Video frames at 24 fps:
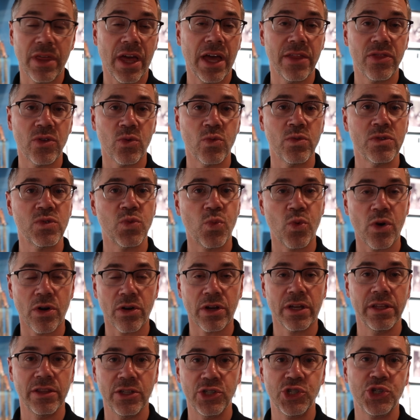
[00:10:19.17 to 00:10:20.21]
that there was
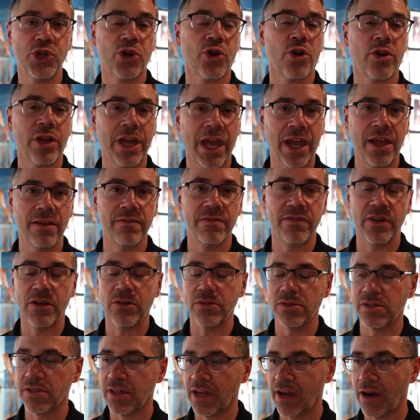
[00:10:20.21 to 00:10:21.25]
work in the sugarcane
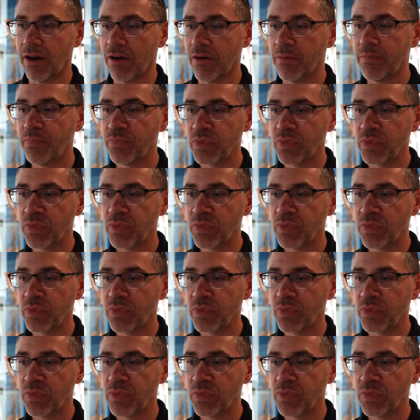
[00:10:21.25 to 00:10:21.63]
fields there.